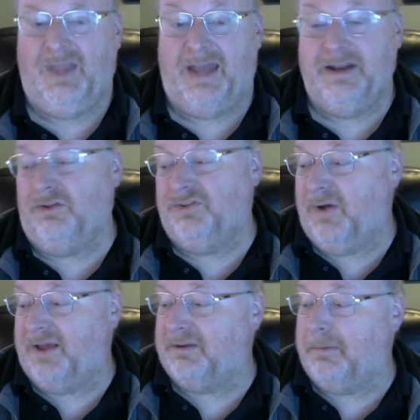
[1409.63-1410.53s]
he also
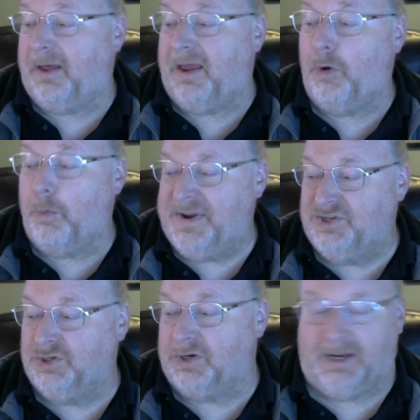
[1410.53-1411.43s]
asked about homemade
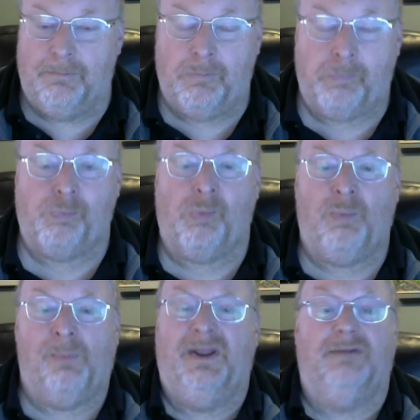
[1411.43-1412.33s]
jerky.
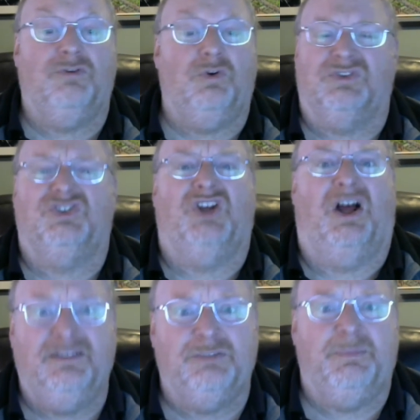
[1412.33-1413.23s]
And of course,
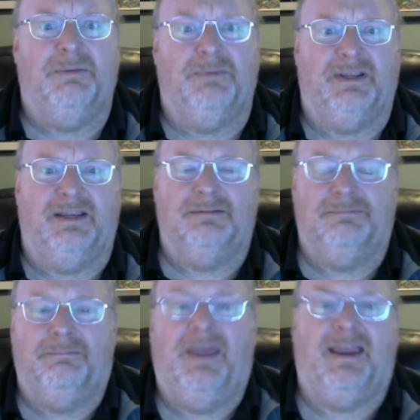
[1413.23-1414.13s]
tons of people
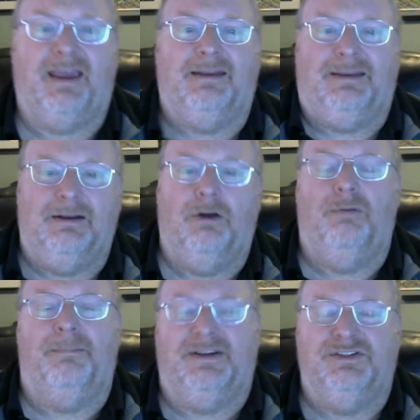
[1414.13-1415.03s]
make and eat
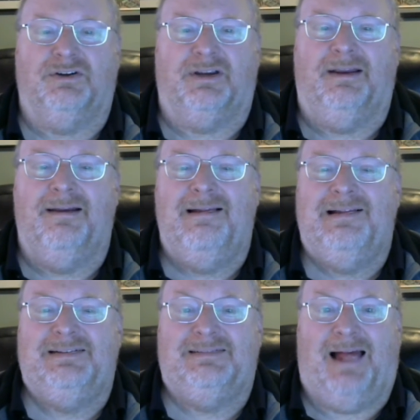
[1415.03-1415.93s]
homemade jerky.
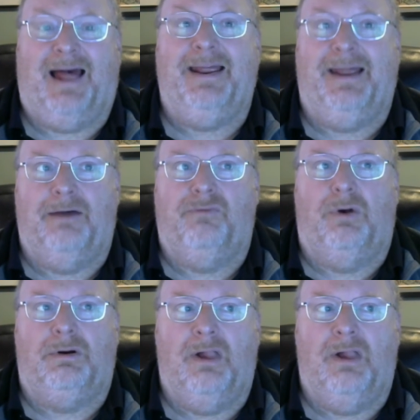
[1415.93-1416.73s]
I have